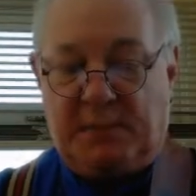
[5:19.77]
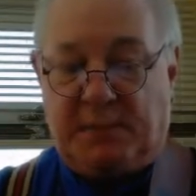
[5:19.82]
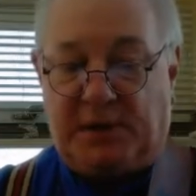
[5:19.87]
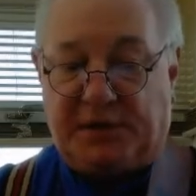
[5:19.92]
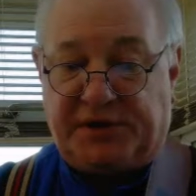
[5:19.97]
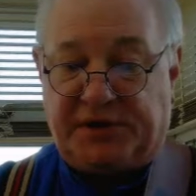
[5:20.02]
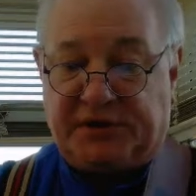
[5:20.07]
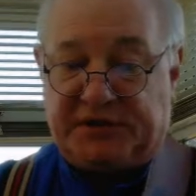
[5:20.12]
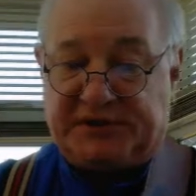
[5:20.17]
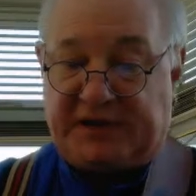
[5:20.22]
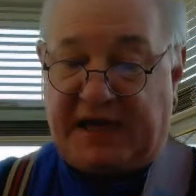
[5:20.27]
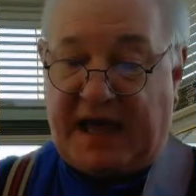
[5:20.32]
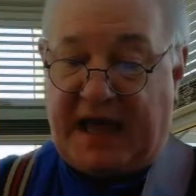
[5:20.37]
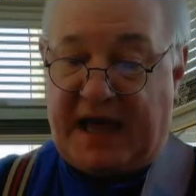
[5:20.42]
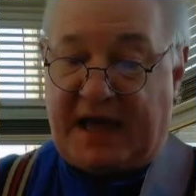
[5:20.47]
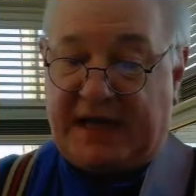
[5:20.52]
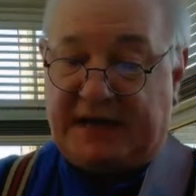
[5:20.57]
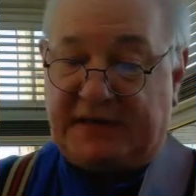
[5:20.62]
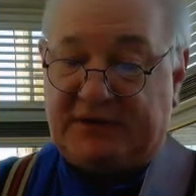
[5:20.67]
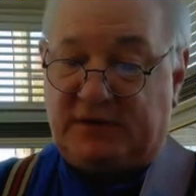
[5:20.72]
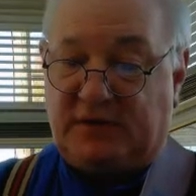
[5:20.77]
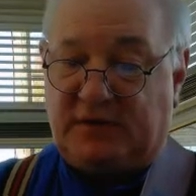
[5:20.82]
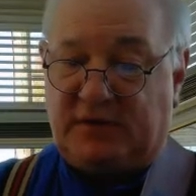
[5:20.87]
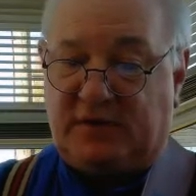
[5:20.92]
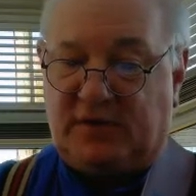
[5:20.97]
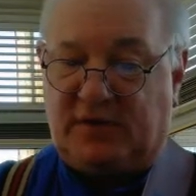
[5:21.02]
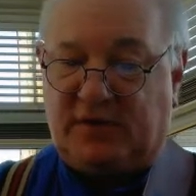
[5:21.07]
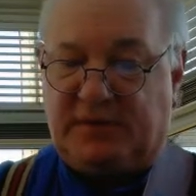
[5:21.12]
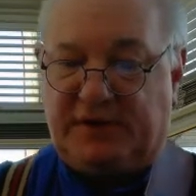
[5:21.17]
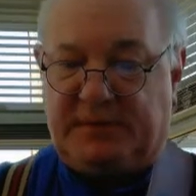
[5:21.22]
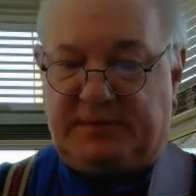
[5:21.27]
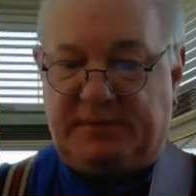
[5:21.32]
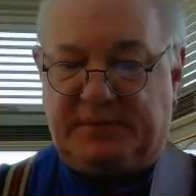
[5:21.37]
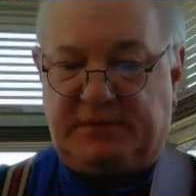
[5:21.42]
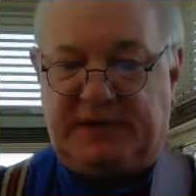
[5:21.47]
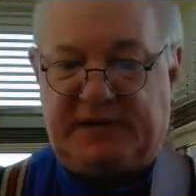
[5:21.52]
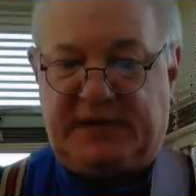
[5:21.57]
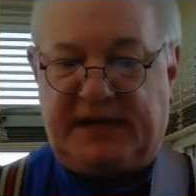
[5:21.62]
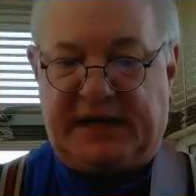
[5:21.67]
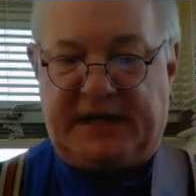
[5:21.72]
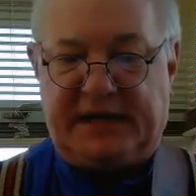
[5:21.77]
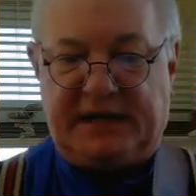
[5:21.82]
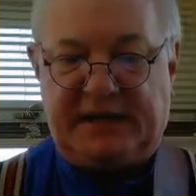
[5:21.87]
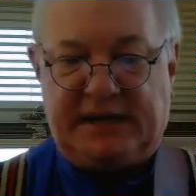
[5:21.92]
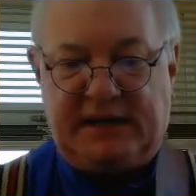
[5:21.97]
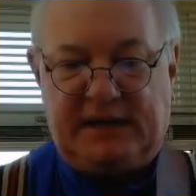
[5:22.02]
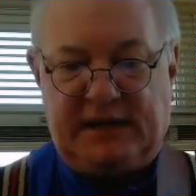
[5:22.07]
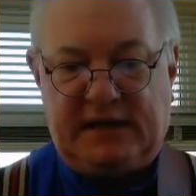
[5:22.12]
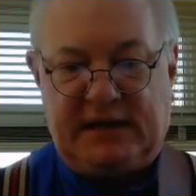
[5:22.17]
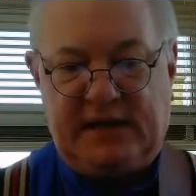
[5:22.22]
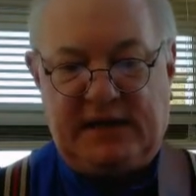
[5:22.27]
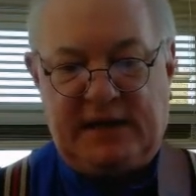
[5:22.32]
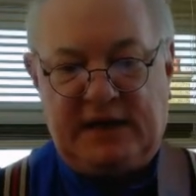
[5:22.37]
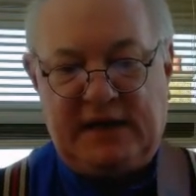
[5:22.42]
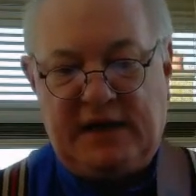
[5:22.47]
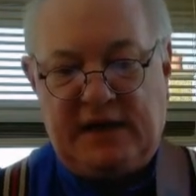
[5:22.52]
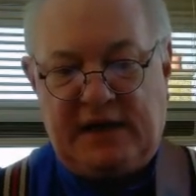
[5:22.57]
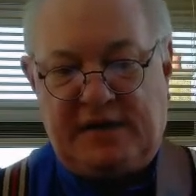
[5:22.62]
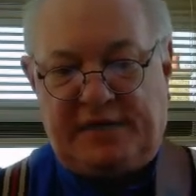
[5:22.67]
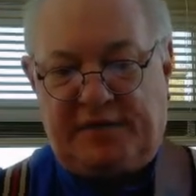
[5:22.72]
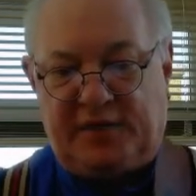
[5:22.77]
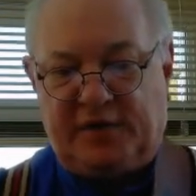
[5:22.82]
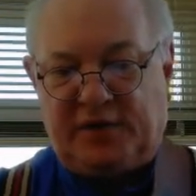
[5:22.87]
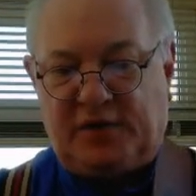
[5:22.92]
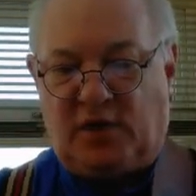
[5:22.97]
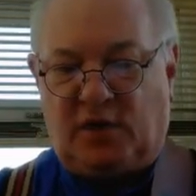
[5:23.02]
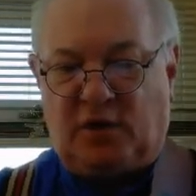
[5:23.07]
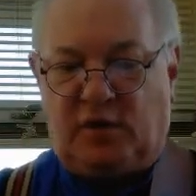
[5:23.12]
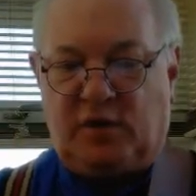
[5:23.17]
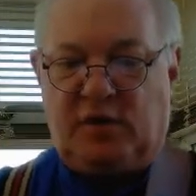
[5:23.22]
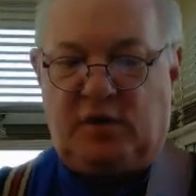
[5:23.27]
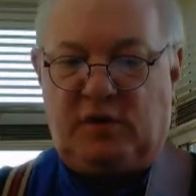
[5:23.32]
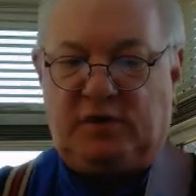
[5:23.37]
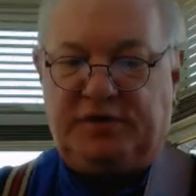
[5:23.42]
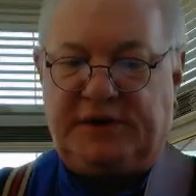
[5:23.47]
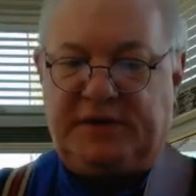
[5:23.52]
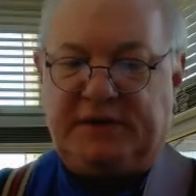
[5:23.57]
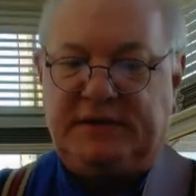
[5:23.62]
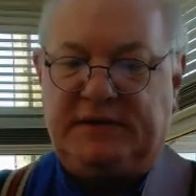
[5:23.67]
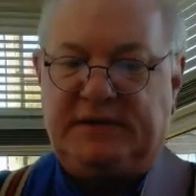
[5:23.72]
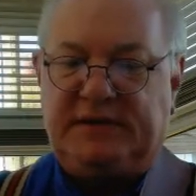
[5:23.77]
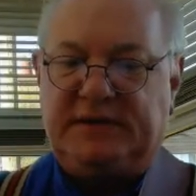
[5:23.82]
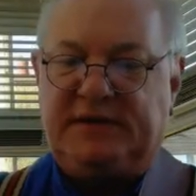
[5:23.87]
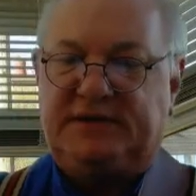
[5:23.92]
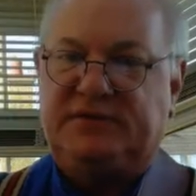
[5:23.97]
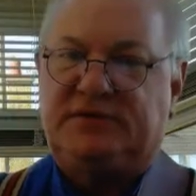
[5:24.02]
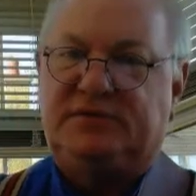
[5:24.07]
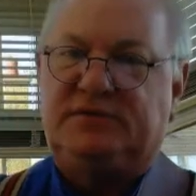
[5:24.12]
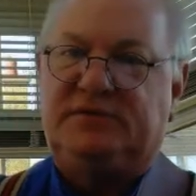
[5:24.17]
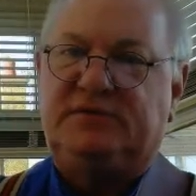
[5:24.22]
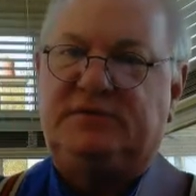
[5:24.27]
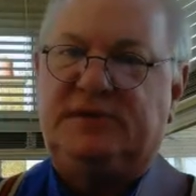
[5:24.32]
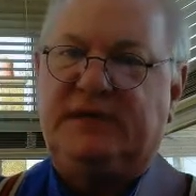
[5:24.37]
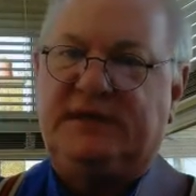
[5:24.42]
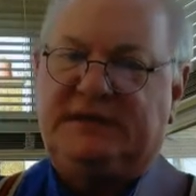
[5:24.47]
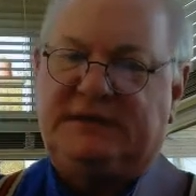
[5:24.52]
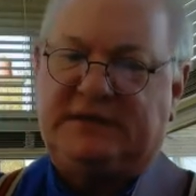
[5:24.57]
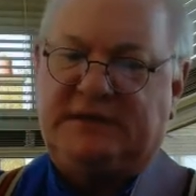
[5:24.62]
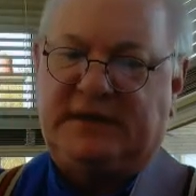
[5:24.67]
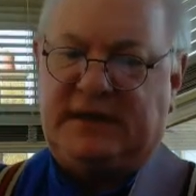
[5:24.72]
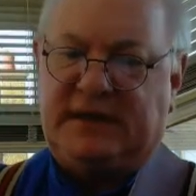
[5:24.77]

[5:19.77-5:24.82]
but there's gangs o' them digging for gold in the street.